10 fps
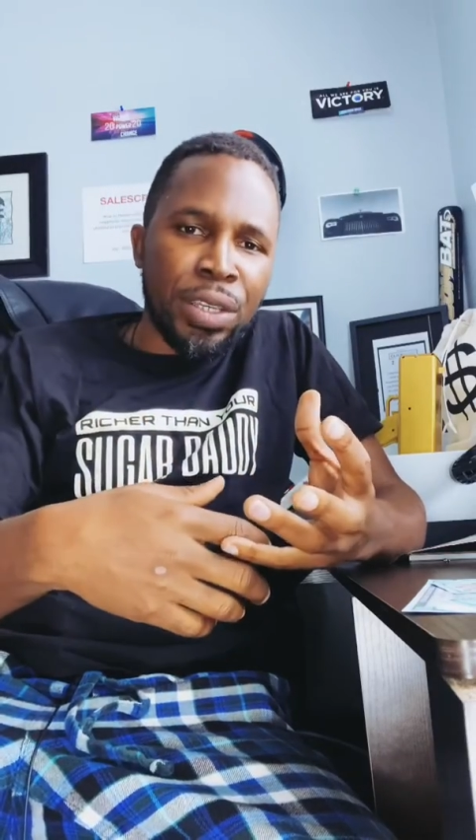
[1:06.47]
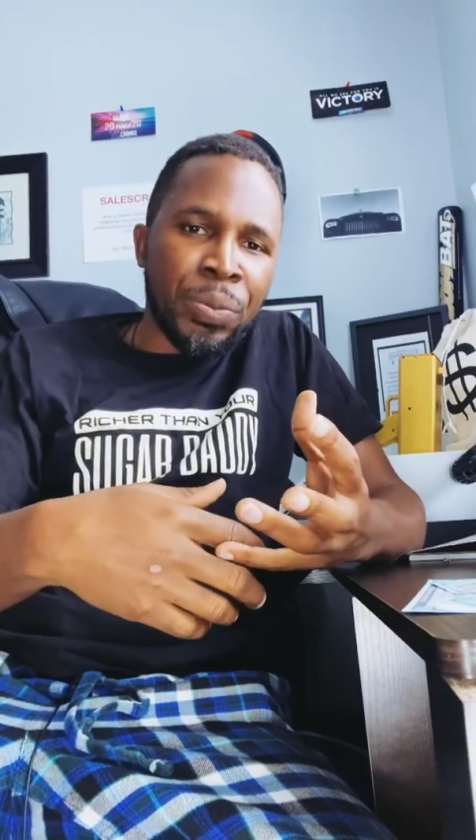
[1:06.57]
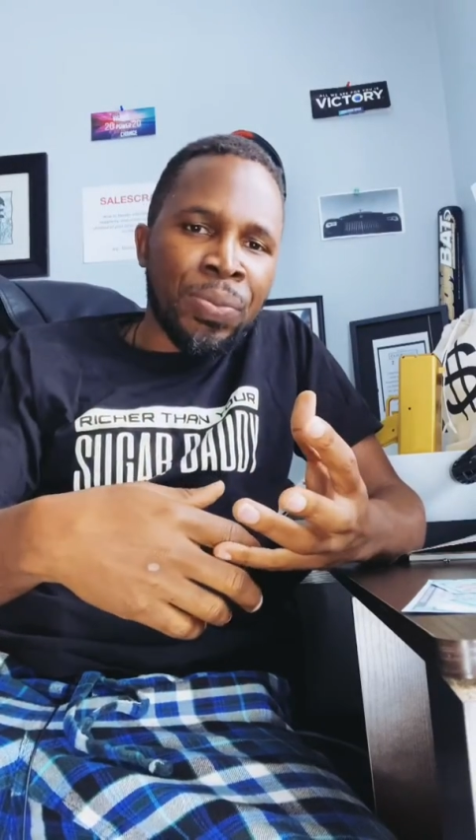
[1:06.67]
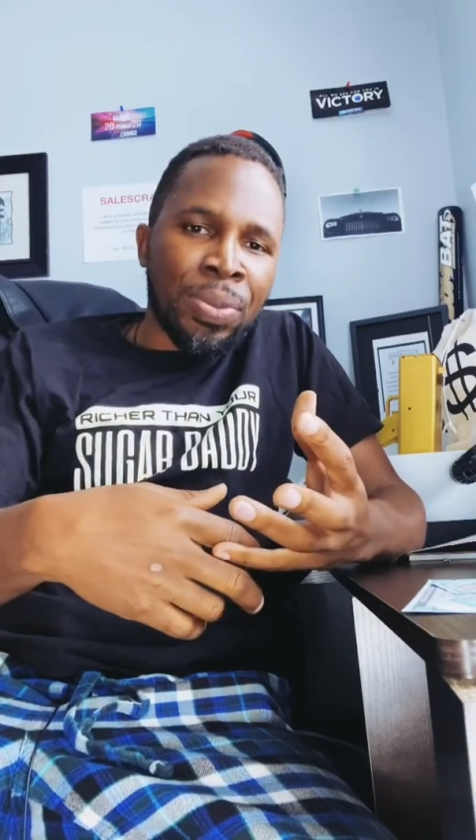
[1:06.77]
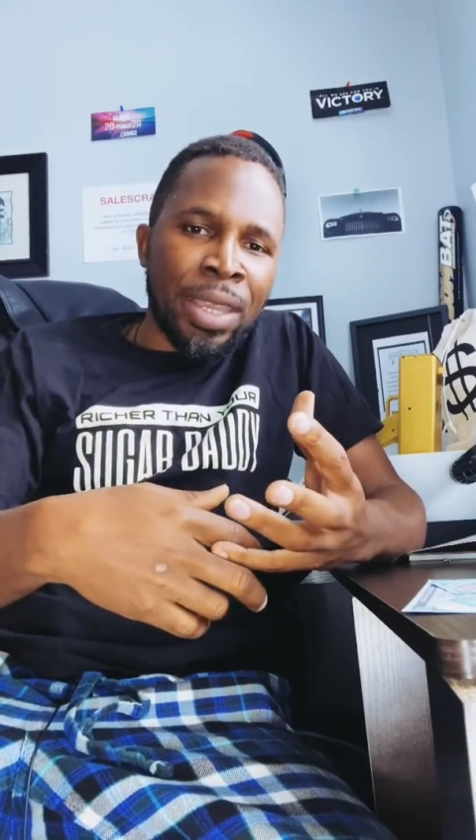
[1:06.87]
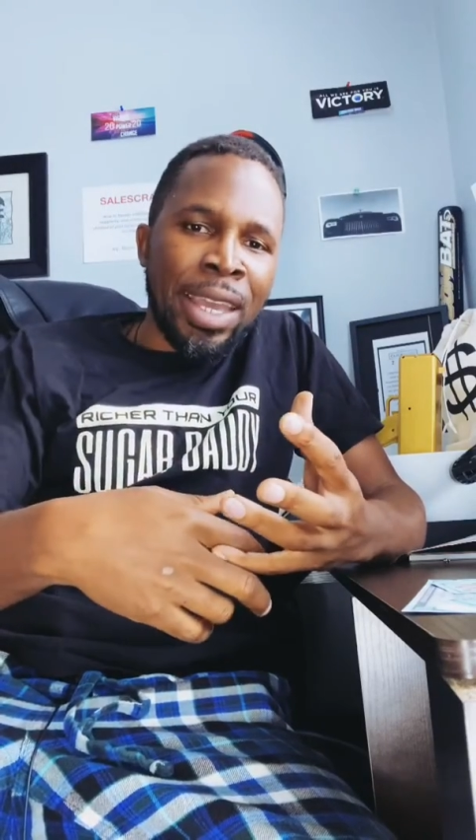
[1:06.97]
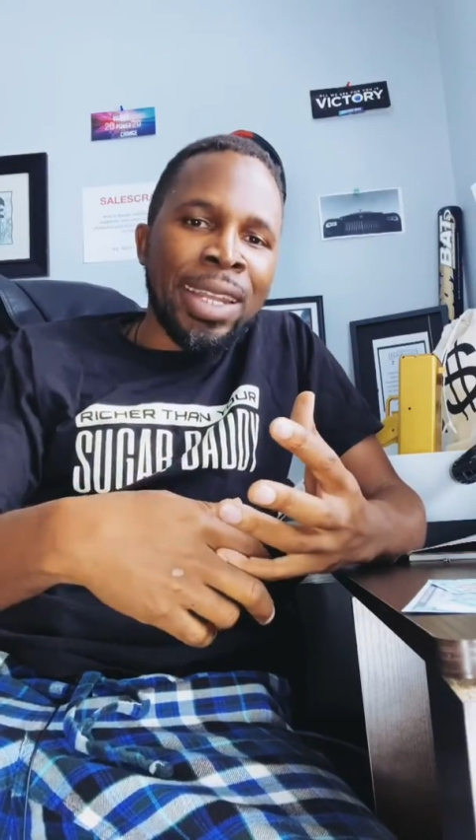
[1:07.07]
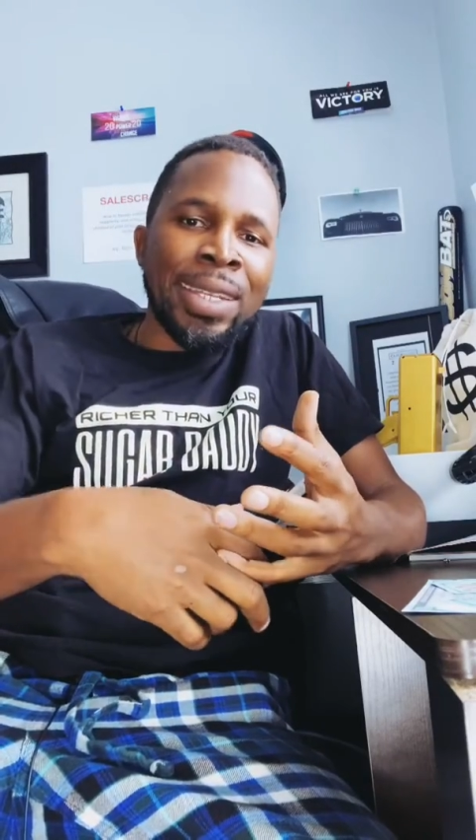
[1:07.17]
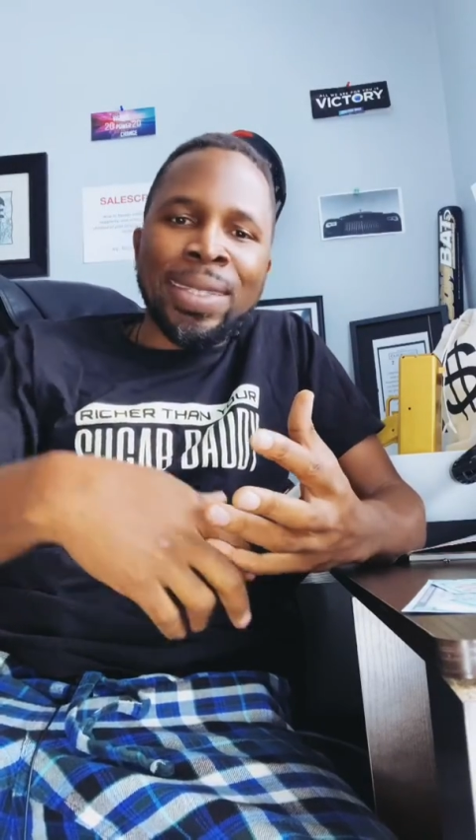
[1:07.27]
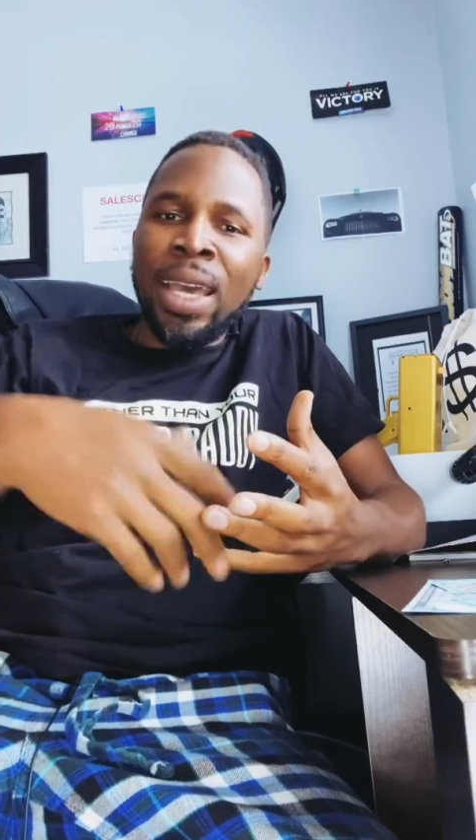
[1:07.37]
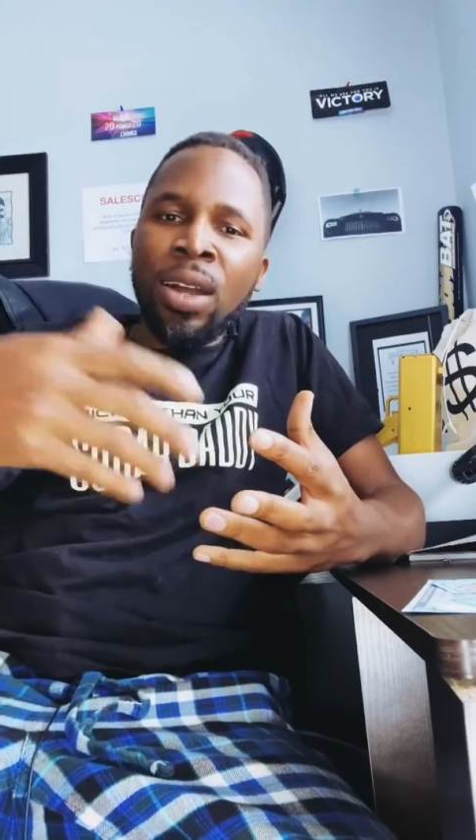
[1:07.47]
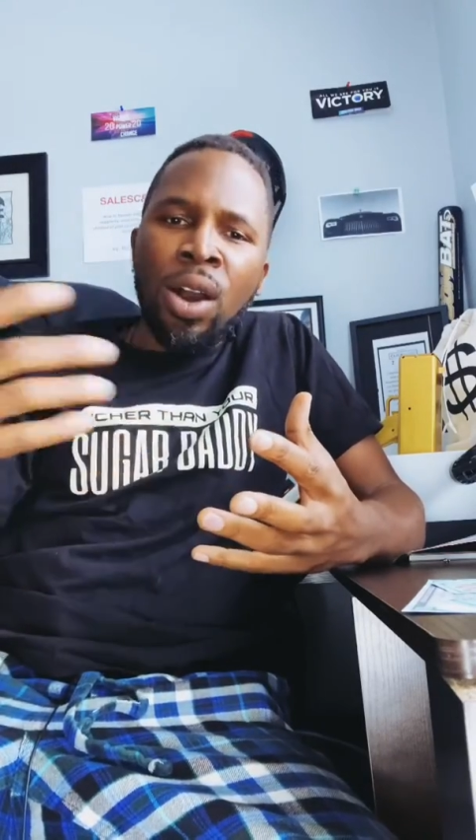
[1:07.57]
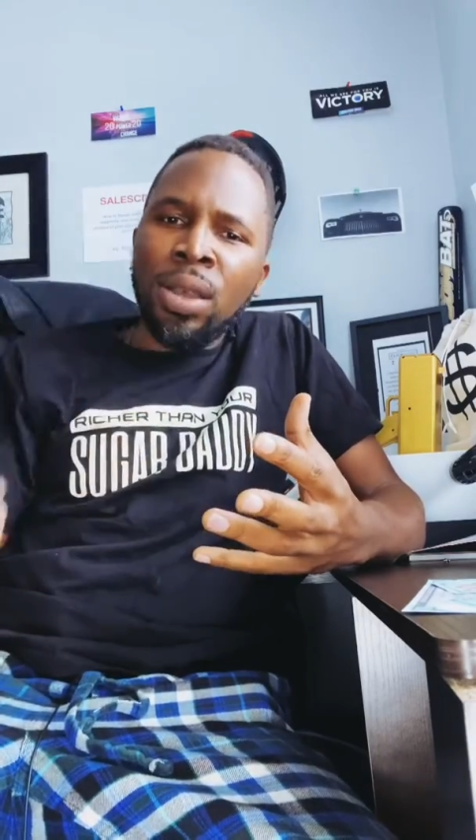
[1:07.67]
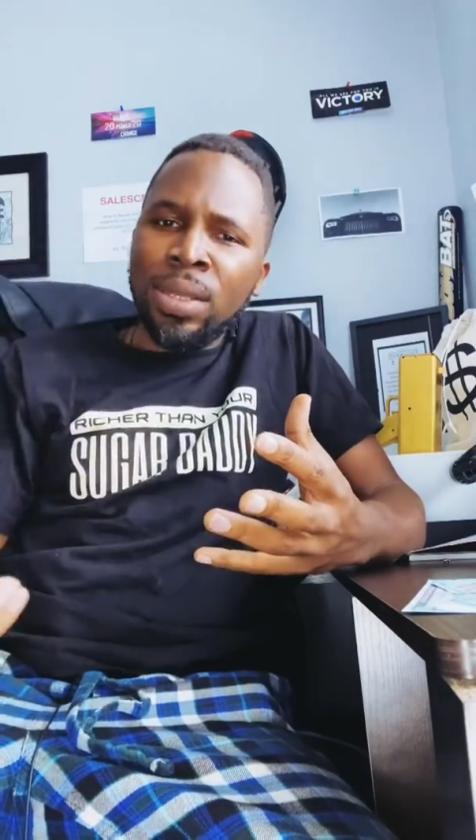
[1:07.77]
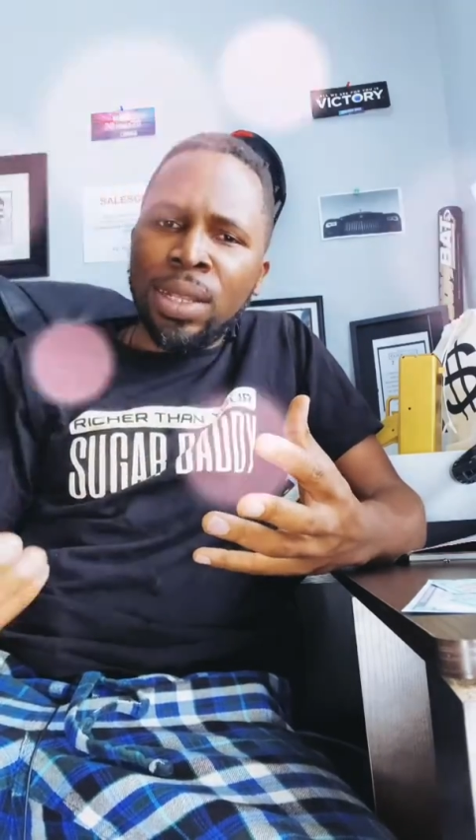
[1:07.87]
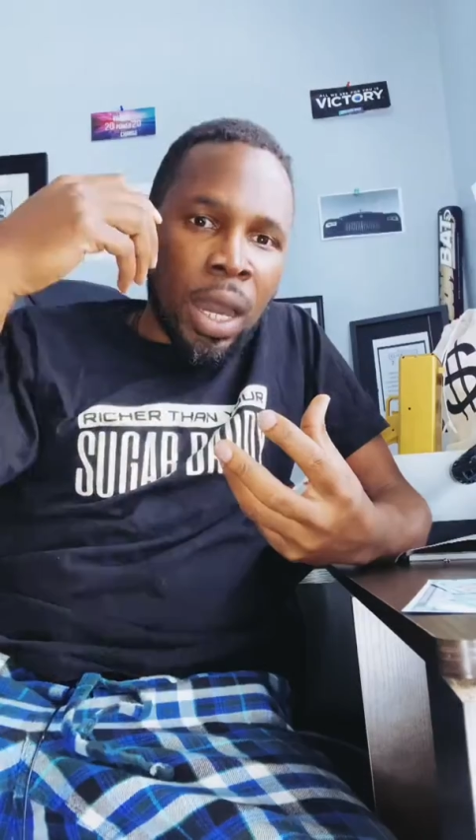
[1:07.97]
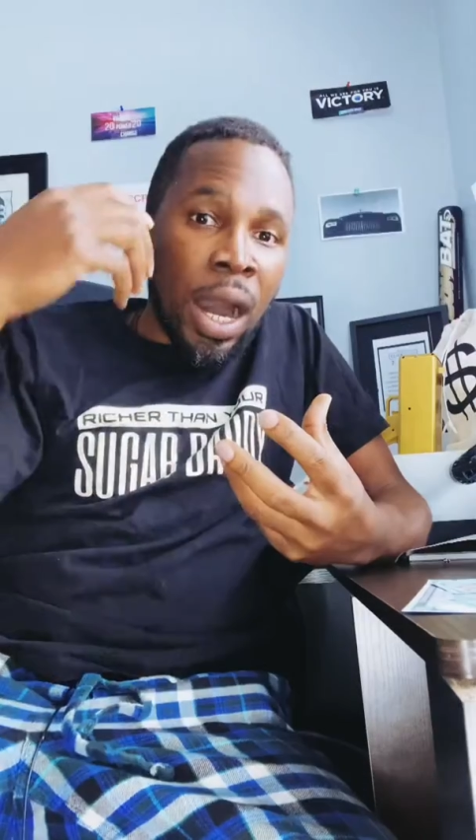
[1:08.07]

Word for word: and then they start hustling.